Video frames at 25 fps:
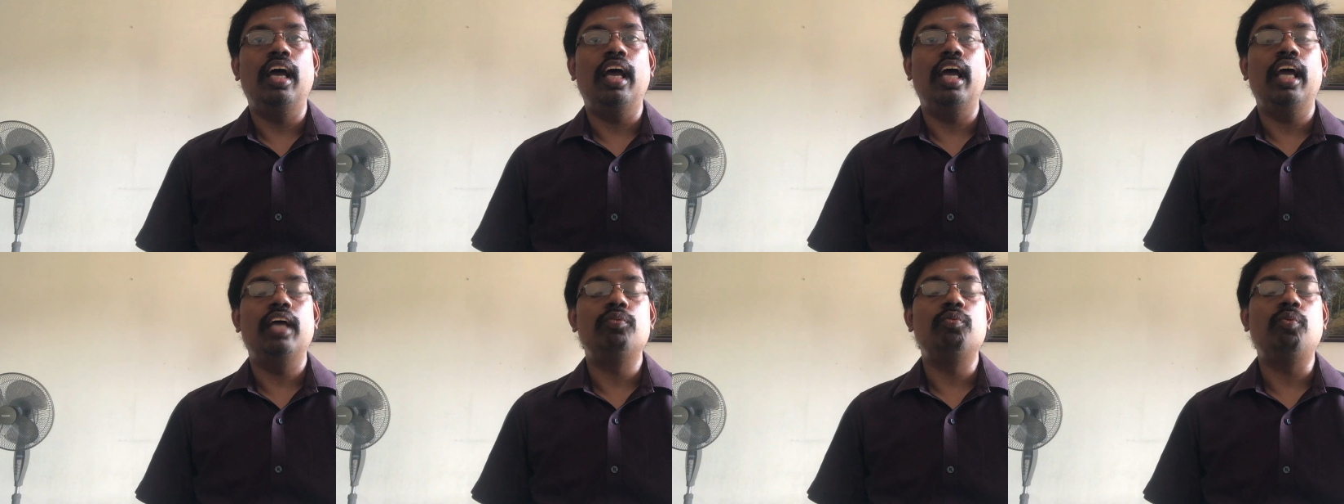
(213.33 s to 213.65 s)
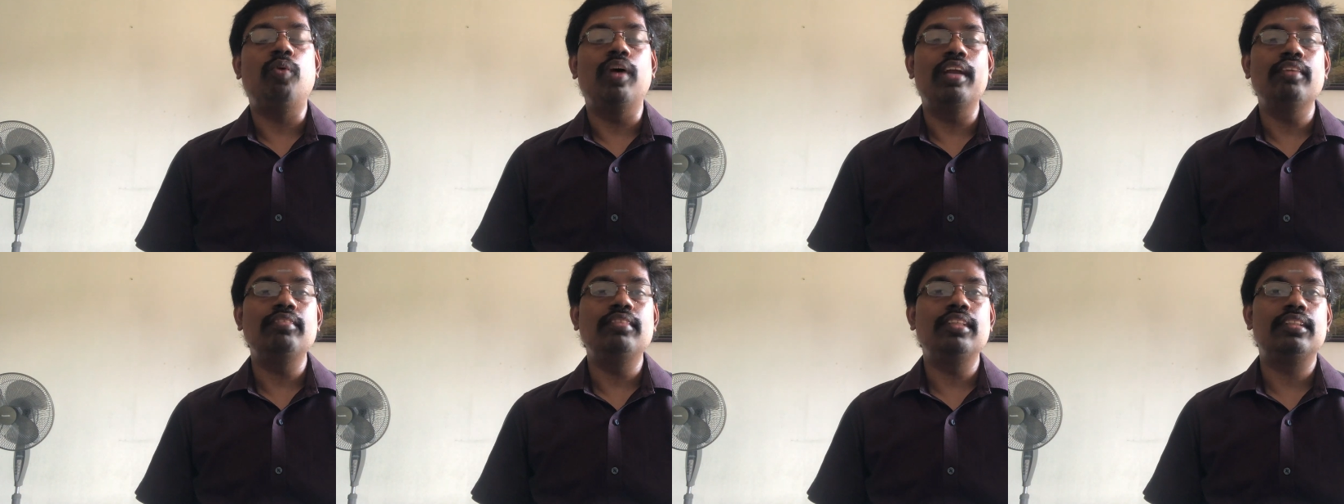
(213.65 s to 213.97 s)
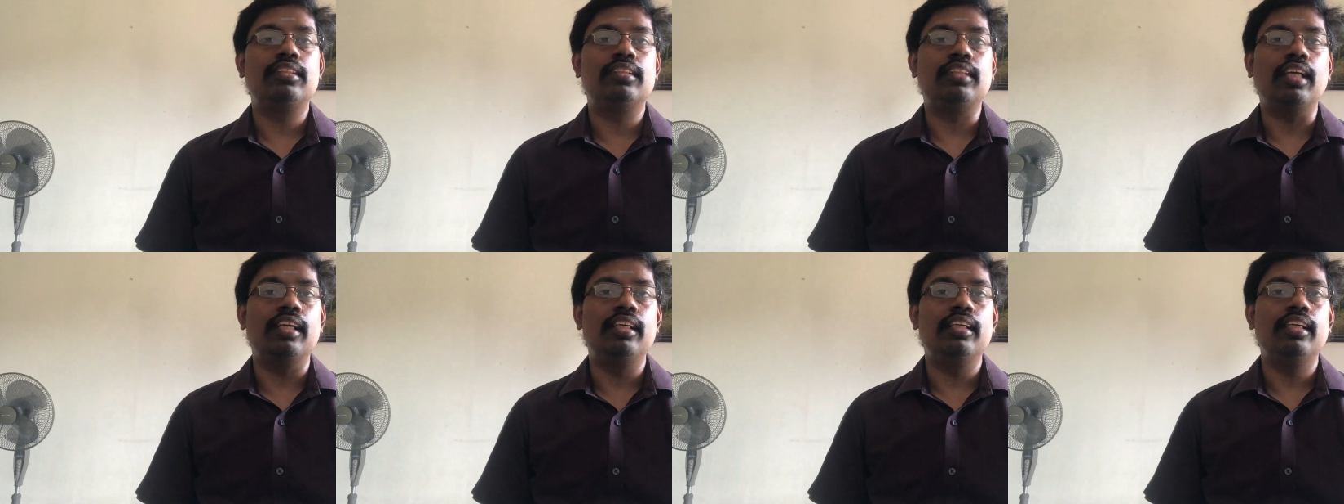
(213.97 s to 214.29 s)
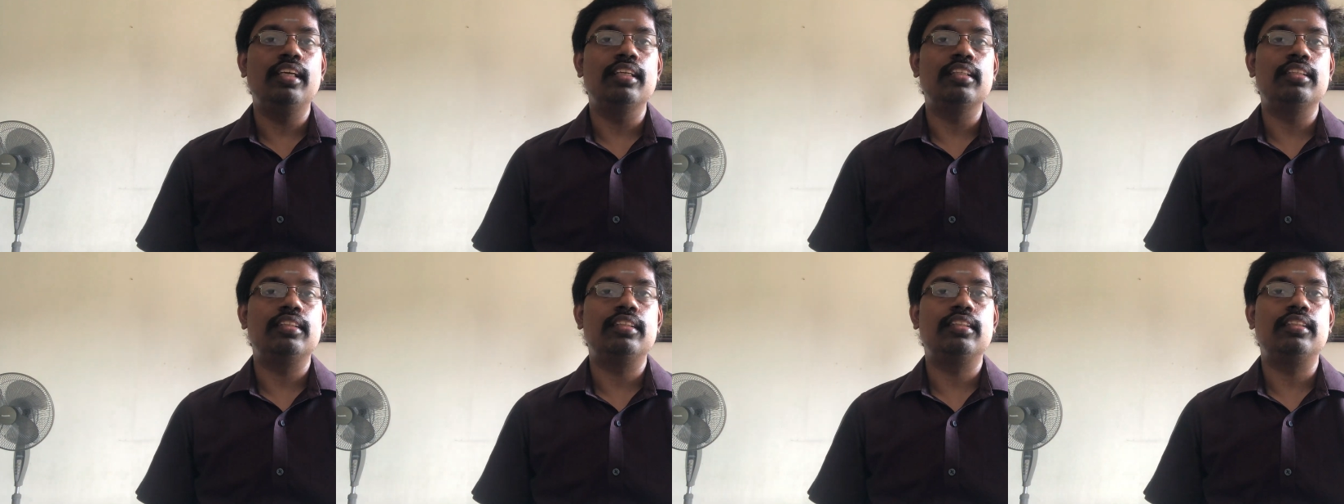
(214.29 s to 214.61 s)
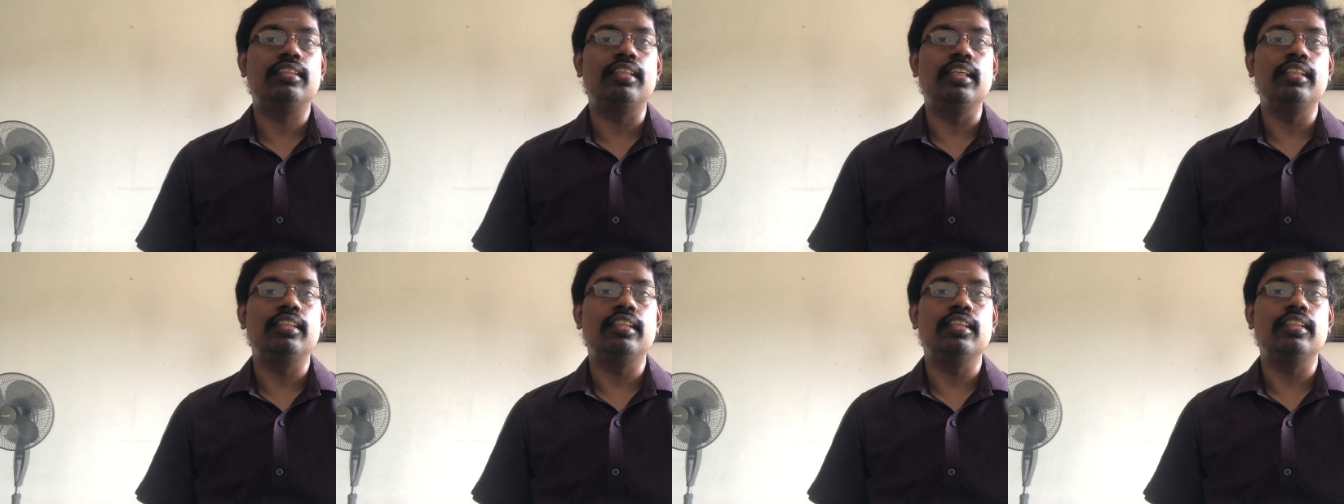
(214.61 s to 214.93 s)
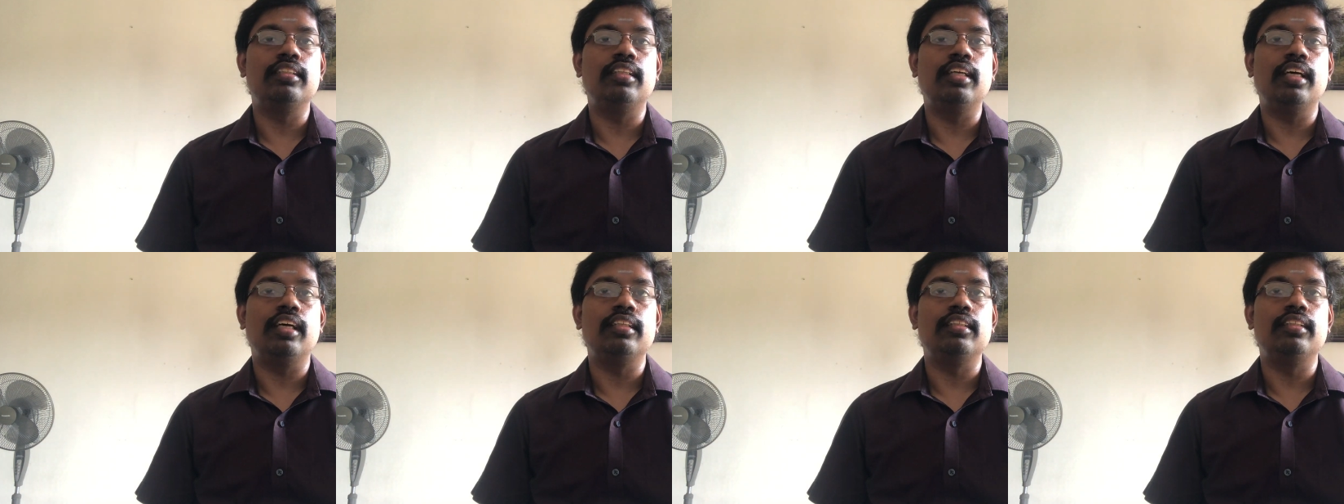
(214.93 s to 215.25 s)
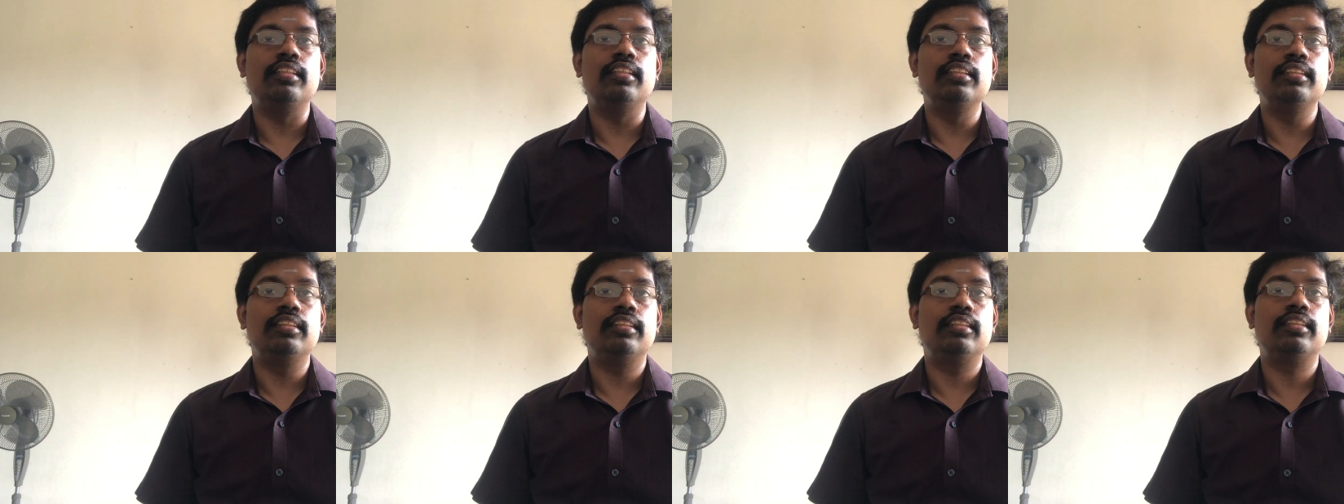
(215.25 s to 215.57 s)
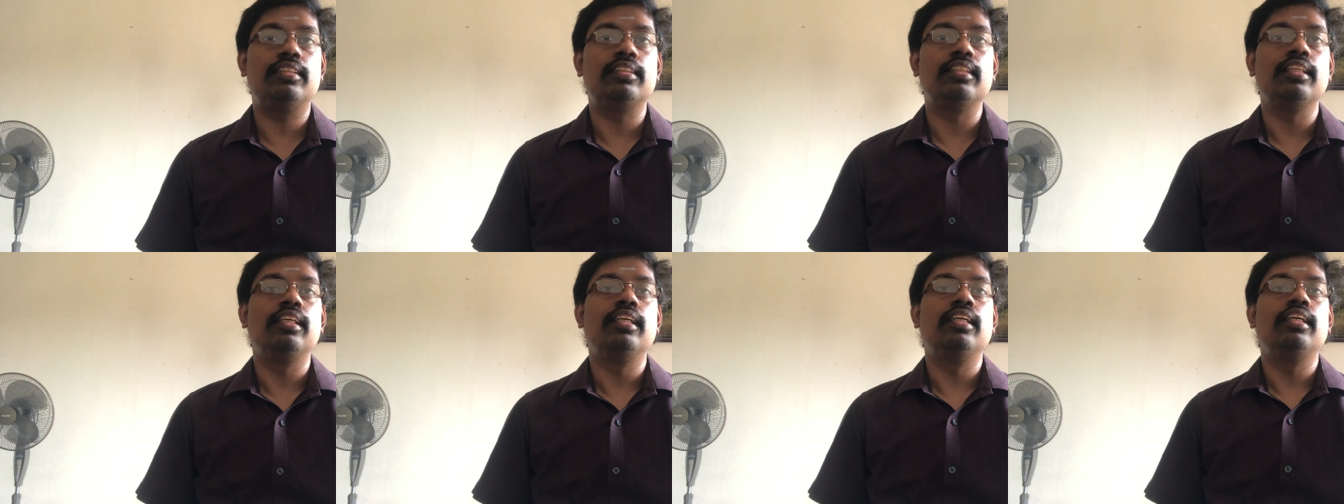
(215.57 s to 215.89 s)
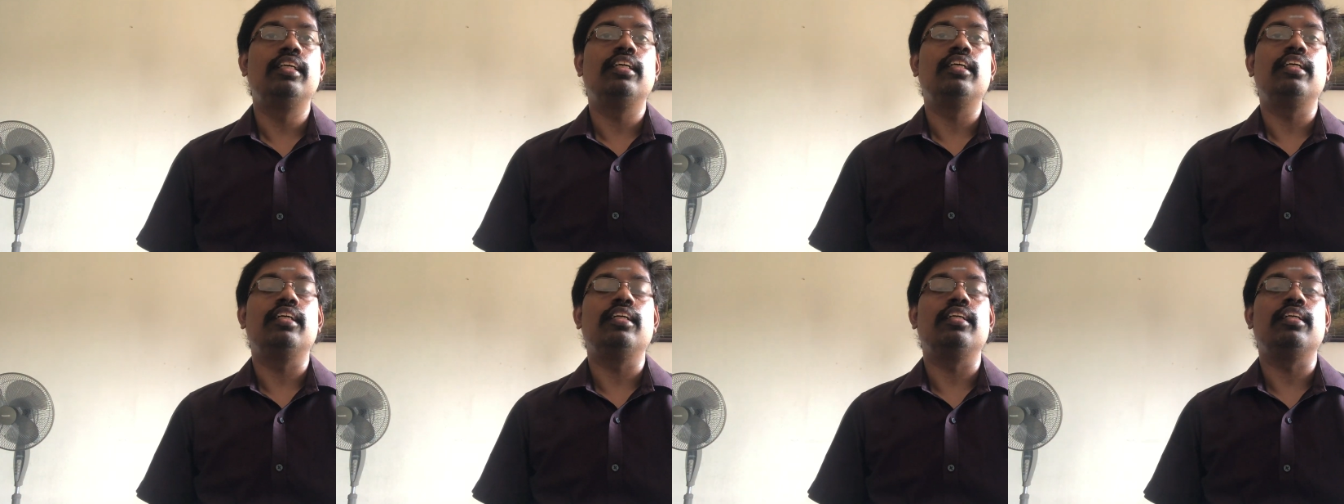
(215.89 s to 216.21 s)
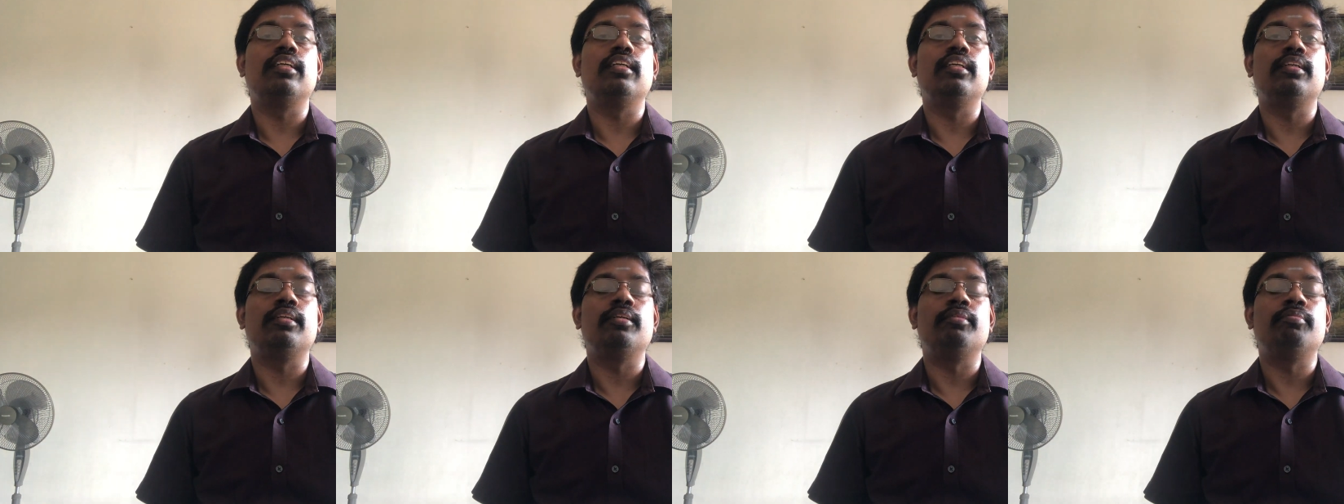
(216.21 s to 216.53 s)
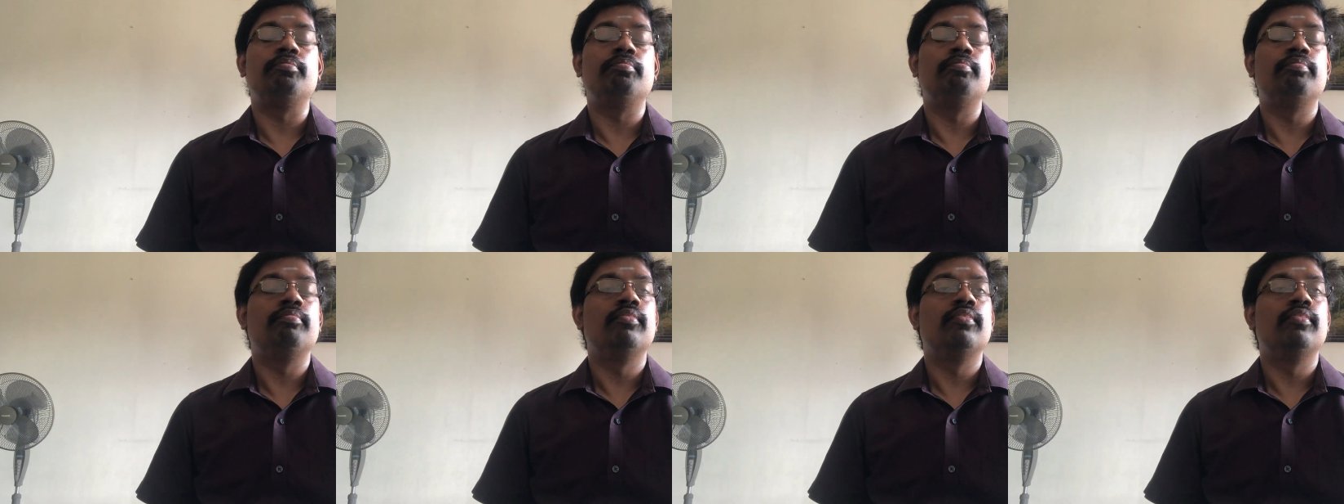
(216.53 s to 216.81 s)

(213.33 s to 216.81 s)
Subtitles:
And one of the studies stated that this uh,